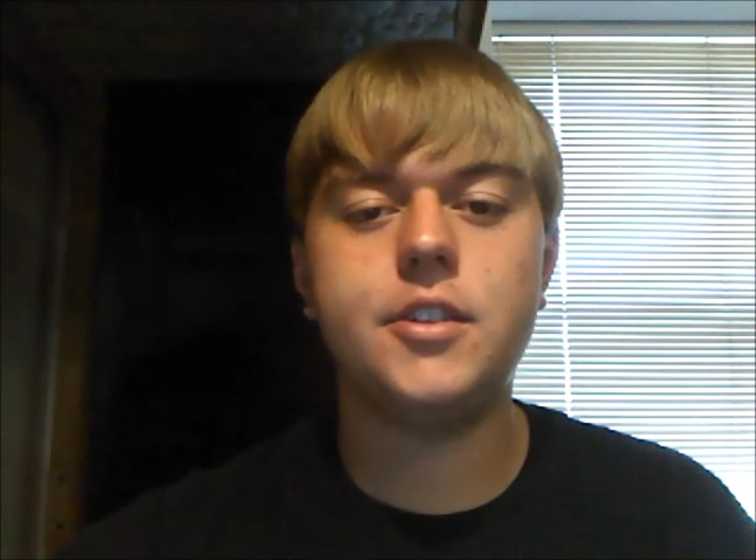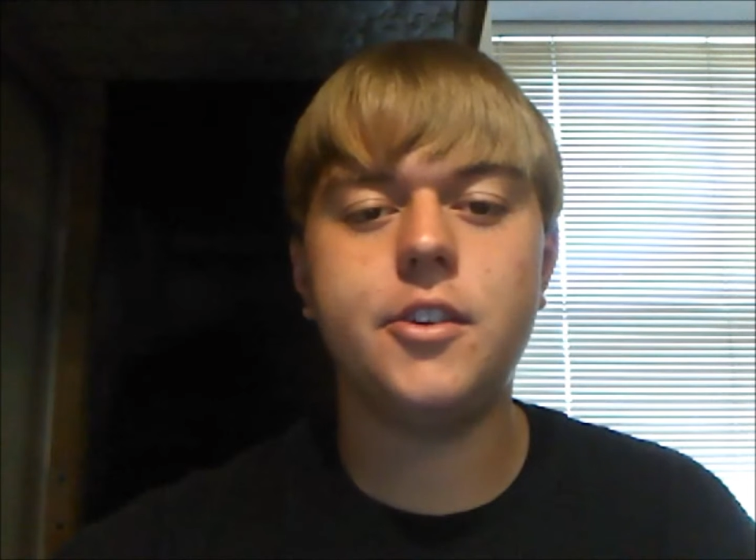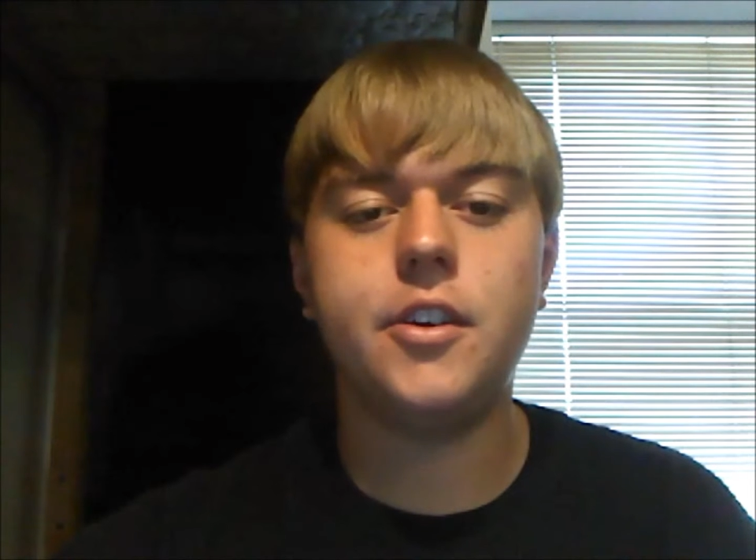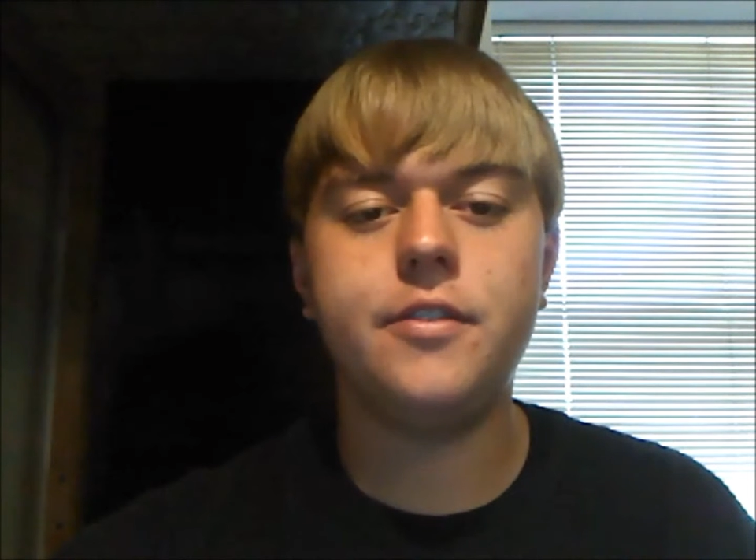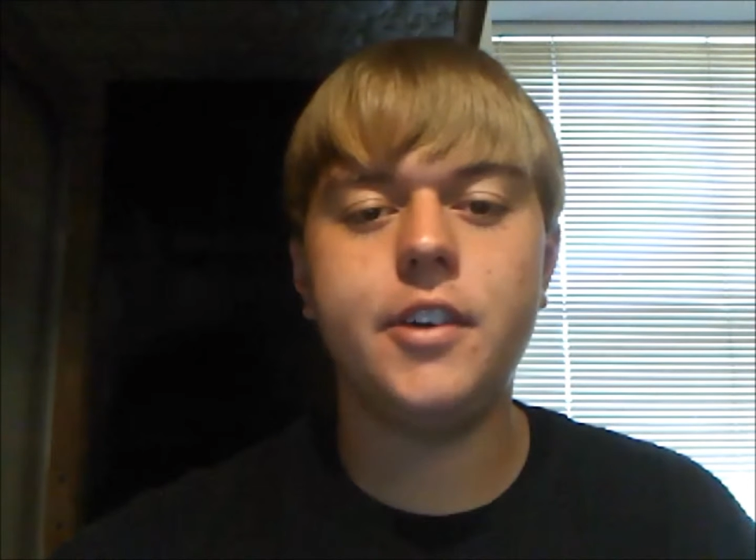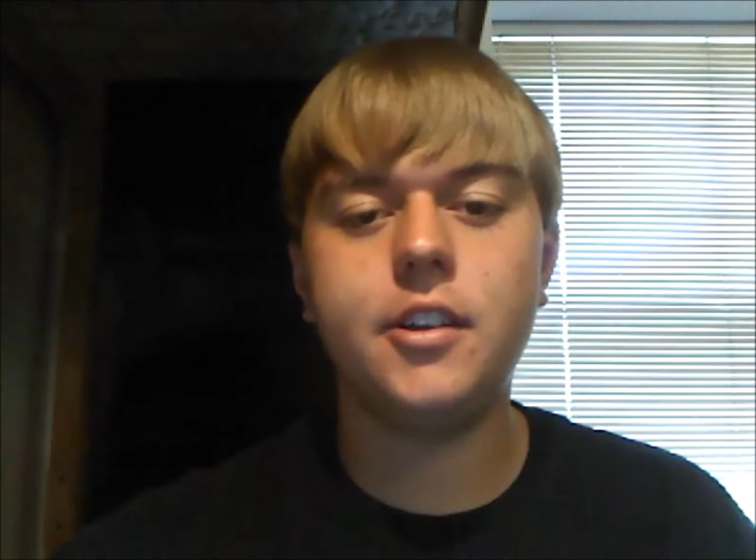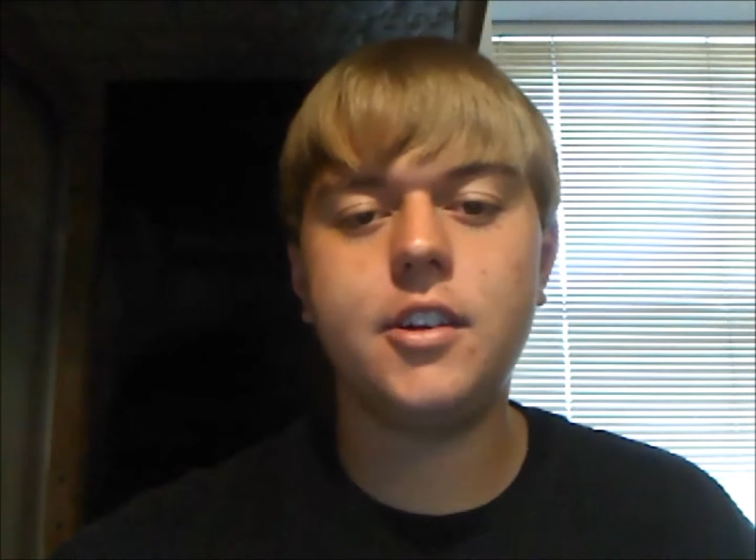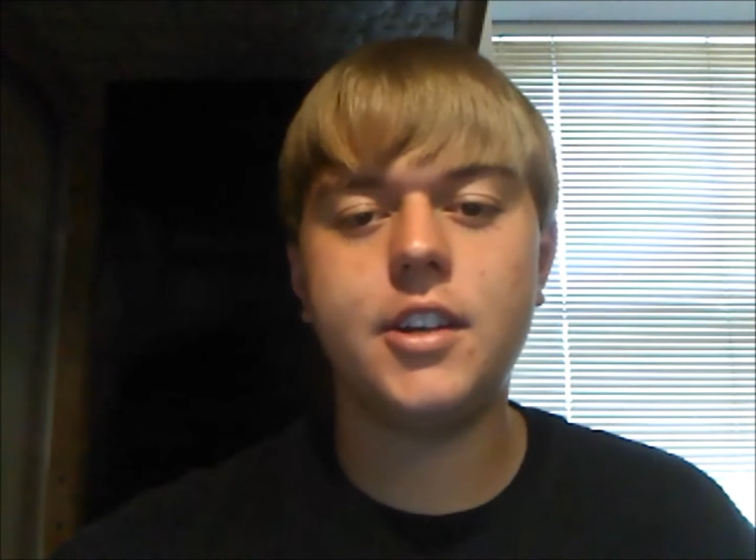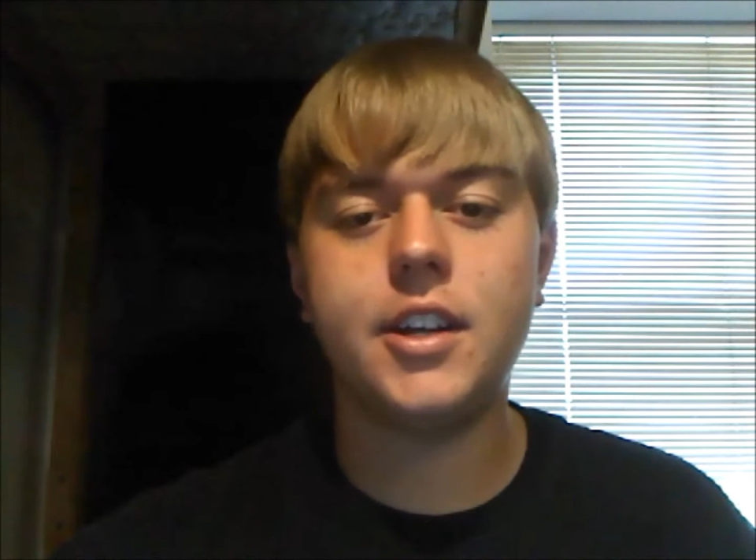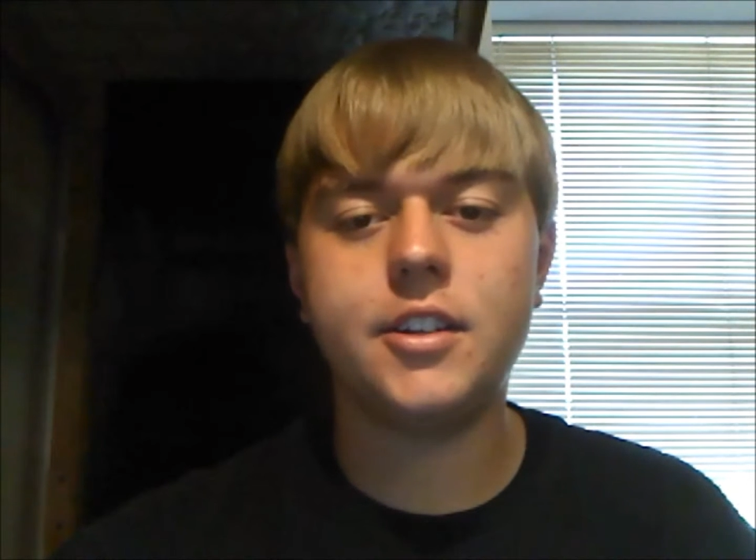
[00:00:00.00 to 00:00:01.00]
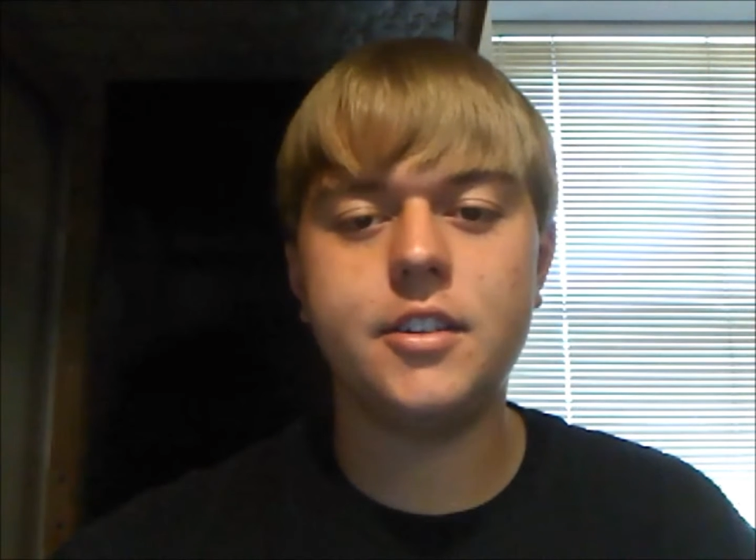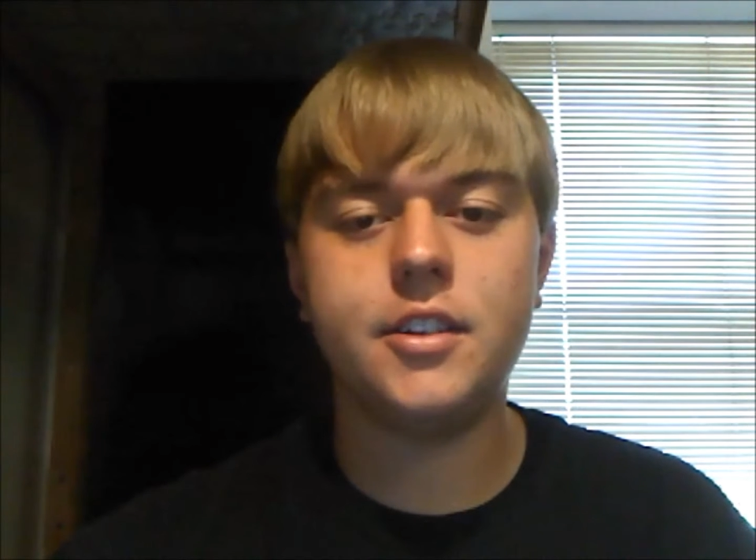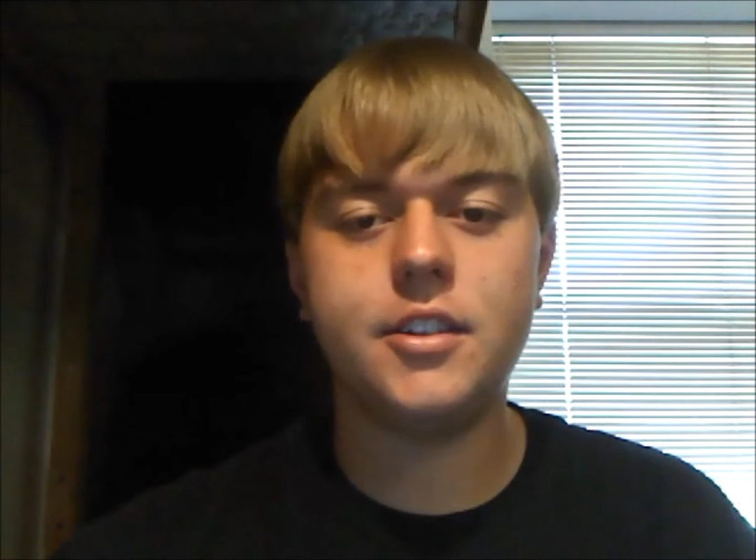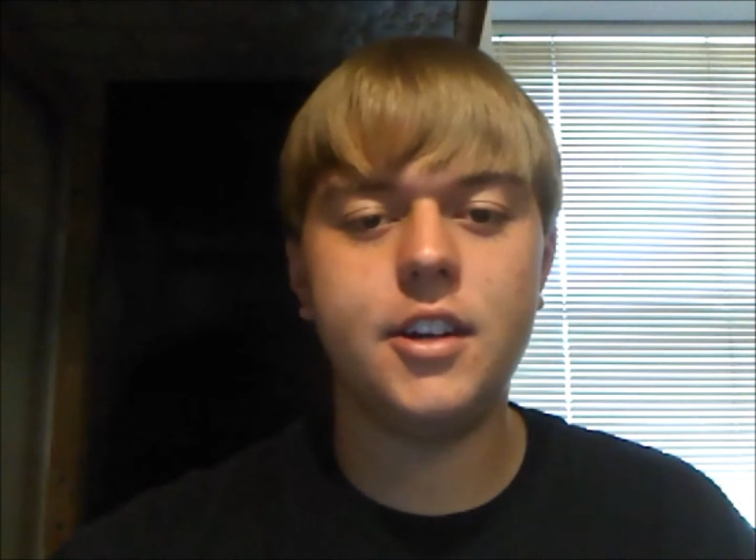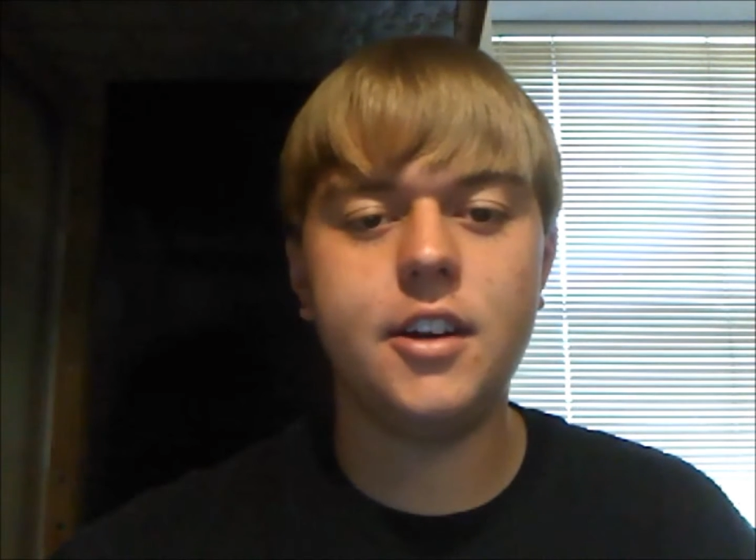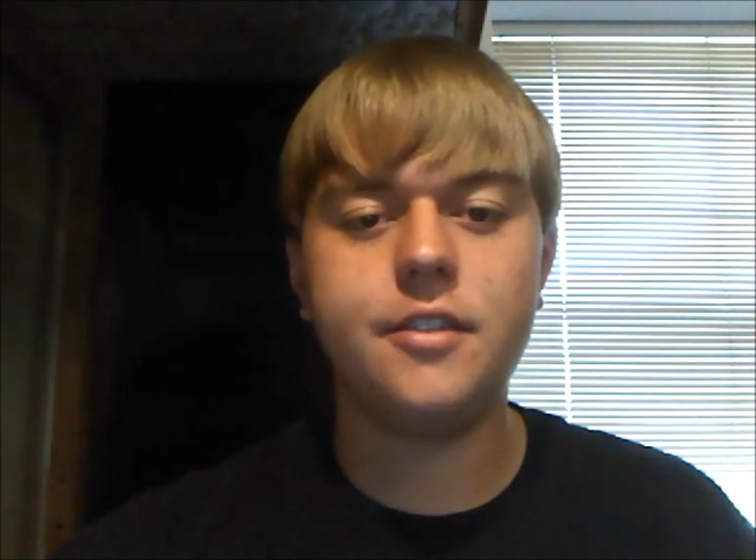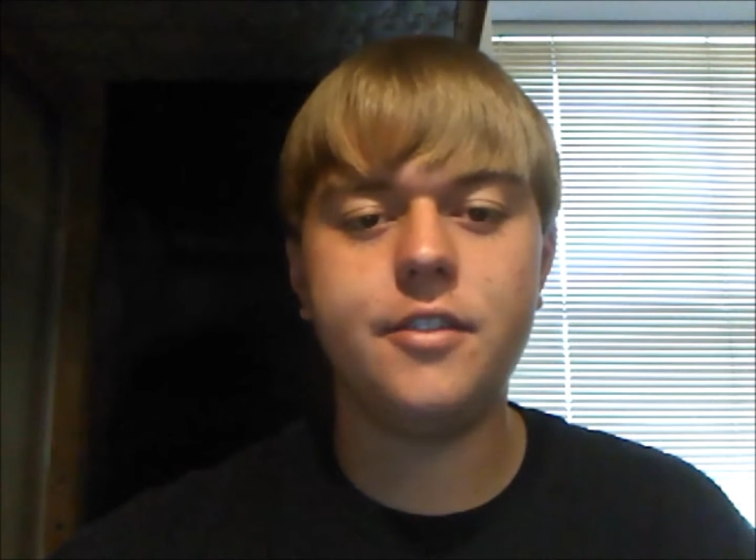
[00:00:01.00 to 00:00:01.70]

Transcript: so a failed connection does not